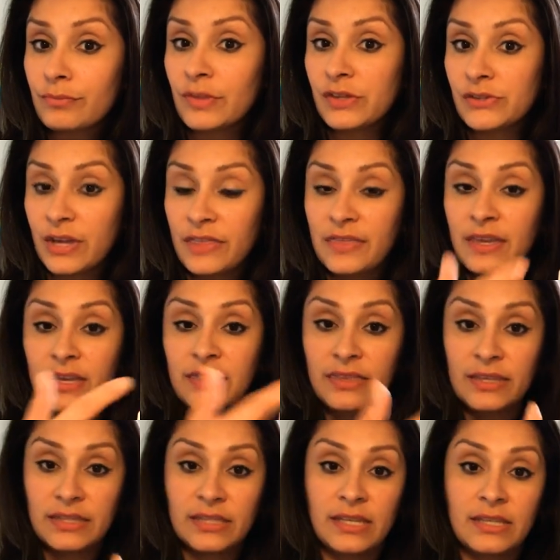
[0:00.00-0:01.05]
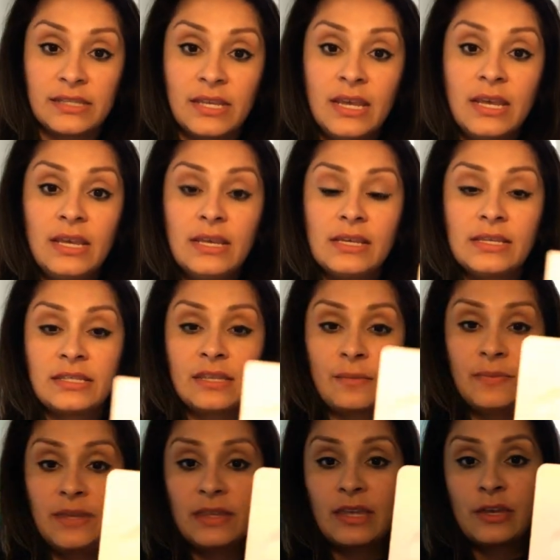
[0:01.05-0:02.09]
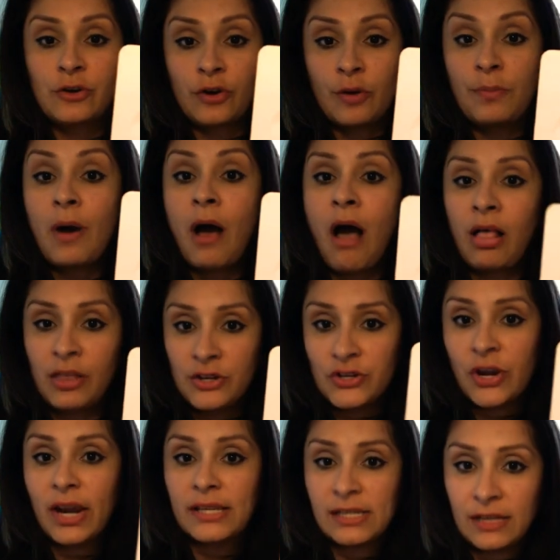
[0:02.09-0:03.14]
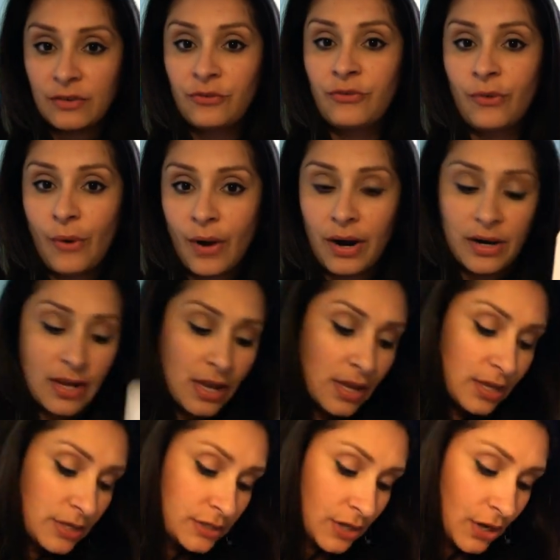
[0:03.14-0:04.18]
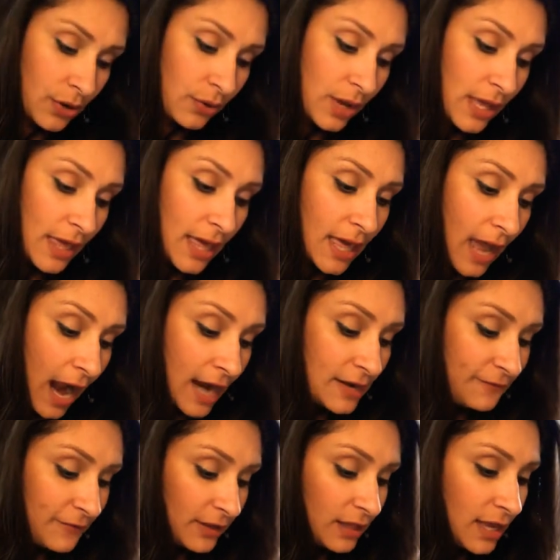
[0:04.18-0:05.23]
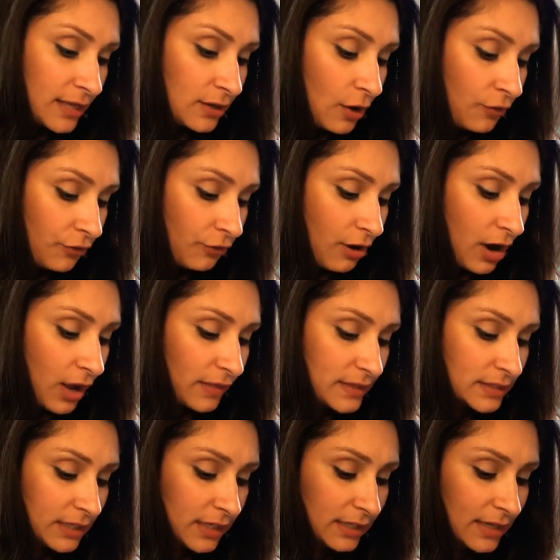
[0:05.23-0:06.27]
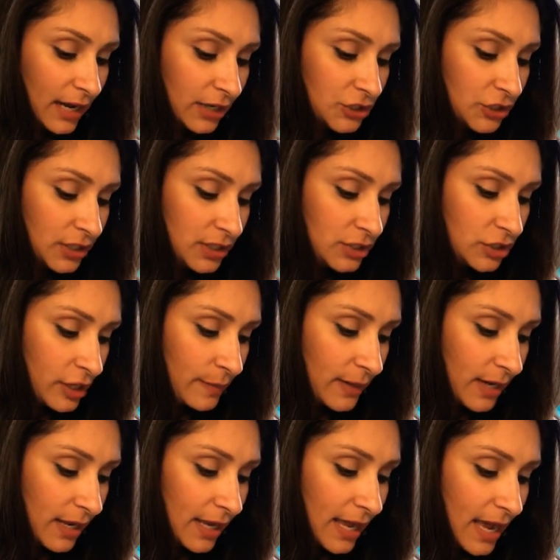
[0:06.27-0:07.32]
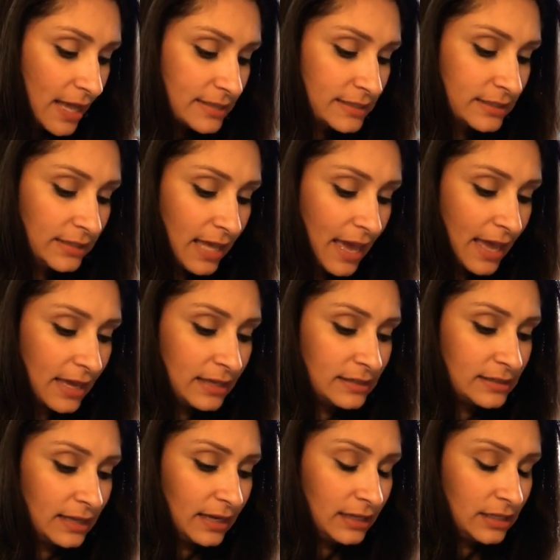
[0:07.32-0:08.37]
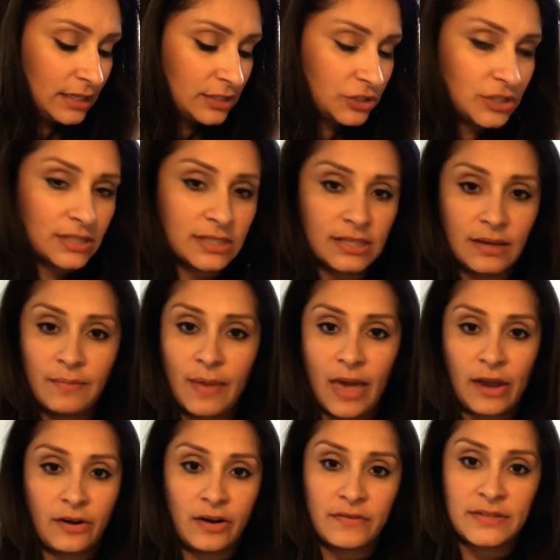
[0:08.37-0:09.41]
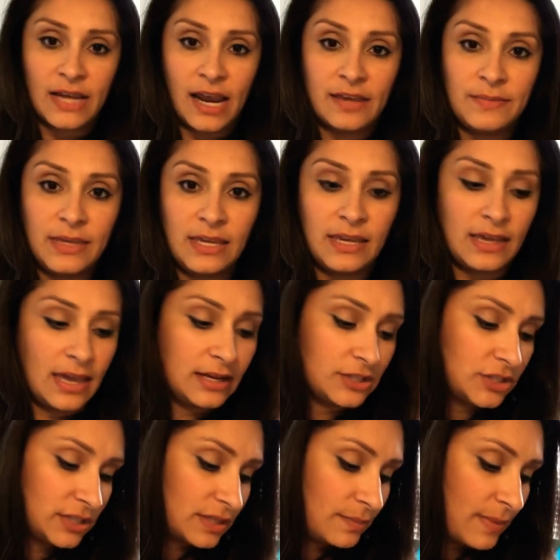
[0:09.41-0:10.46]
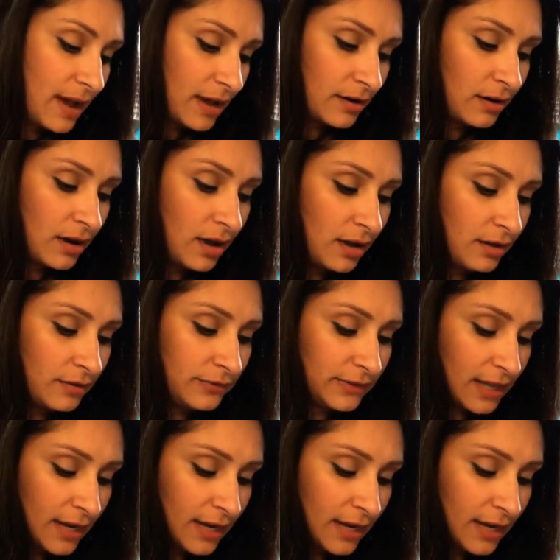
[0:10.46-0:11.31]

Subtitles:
So I think this is something that you're apologizing for. So I feel like overall this connection, Gemini, has legs. It's just a matter of timing, and it's just a matter of